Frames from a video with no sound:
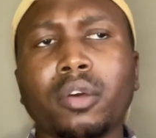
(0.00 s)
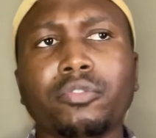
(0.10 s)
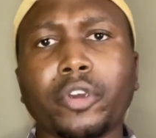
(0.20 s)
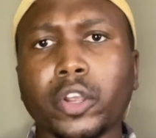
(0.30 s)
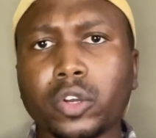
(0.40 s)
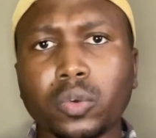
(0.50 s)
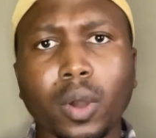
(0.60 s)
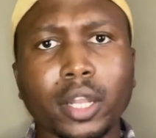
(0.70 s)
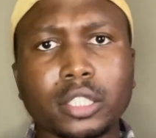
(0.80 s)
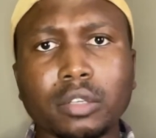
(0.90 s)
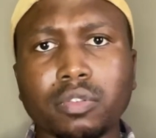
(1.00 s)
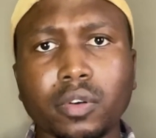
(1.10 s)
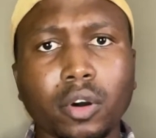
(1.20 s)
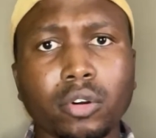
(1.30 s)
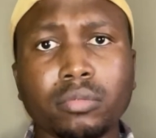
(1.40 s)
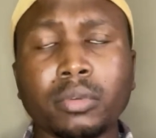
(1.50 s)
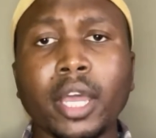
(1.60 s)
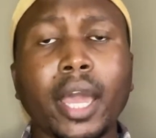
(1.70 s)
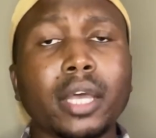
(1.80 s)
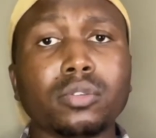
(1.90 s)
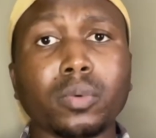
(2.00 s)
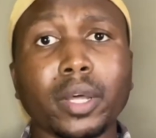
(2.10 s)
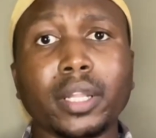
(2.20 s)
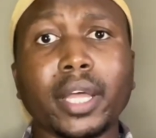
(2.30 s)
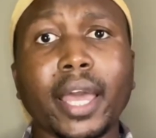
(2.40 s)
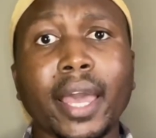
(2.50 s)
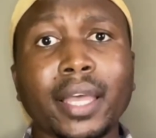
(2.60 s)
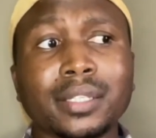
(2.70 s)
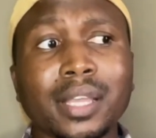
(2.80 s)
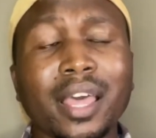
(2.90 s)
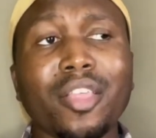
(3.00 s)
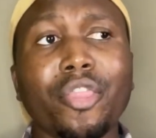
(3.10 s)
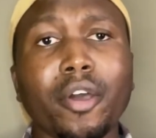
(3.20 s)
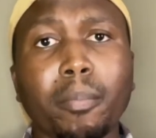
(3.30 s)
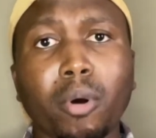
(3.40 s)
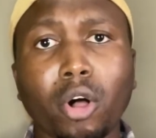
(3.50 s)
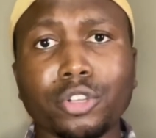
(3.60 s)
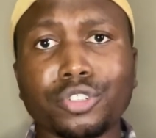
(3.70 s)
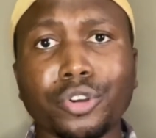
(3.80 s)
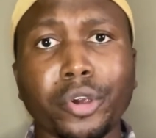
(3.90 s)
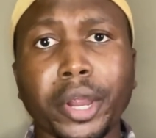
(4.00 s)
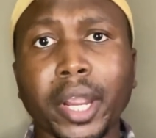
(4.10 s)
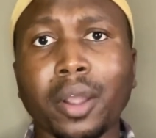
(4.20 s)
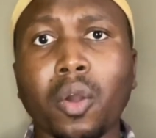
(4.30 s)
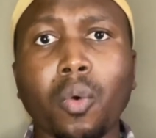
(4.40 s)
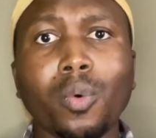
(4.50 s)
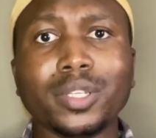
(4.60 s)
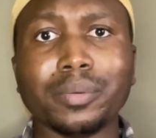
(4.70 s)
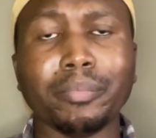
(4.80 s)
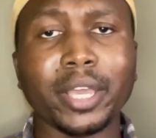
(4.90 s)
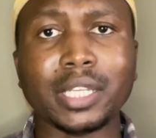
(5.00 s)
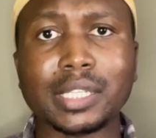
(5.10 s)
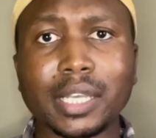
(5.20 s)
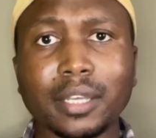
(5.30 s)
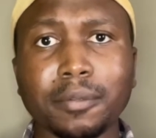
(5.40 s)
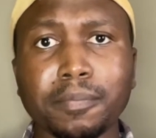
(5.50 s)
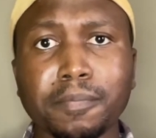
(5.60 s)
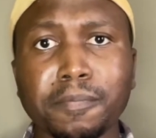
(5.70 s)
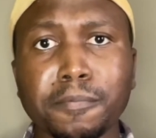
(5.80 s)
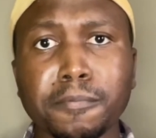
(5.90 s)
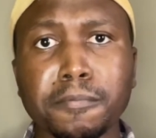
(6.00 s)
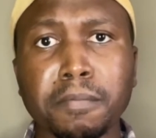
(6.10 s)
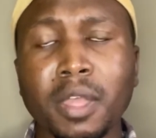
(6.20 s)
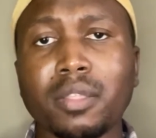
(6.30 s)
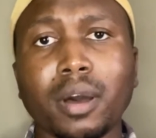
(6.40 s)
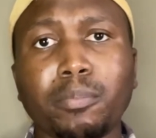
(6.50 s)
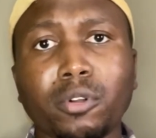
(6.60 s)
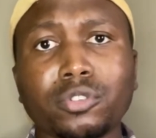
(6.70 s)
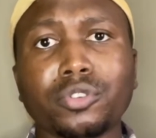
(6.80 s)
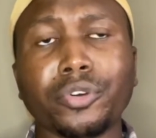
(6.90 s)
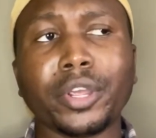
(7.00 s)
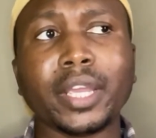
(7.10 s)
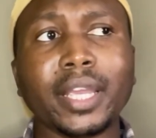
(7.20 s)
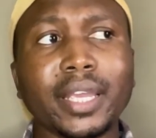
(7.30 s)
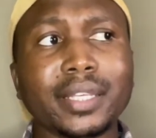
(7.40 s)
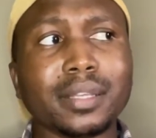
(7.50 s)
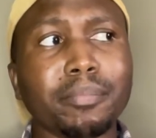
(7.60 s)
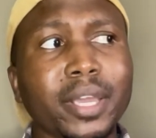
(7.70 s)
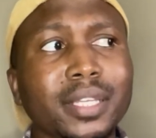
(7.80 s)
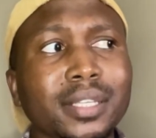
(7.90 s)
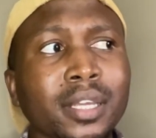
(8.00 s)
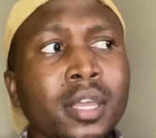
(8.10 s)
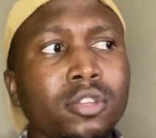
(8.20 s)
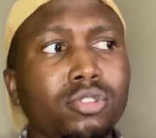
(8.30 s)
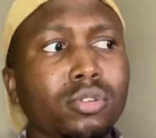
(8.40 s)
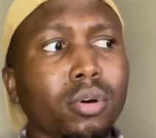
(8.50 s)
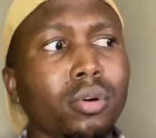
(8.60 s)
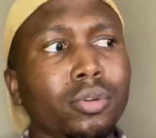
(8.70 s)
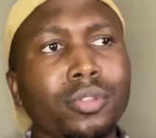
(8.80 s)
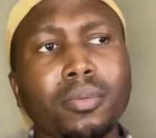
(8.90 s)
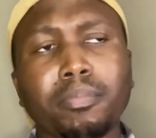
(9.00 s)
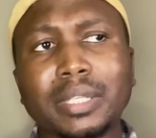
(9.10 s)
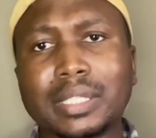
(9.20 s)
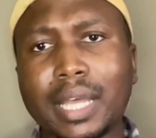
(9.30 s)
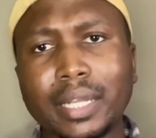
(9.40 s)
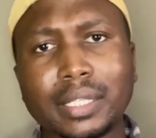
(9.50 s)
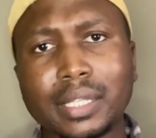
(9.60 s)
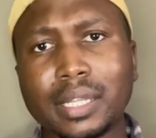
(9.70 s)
very good quality foam, as well as the upholstering was amazing. The upholstering is amazing. So besides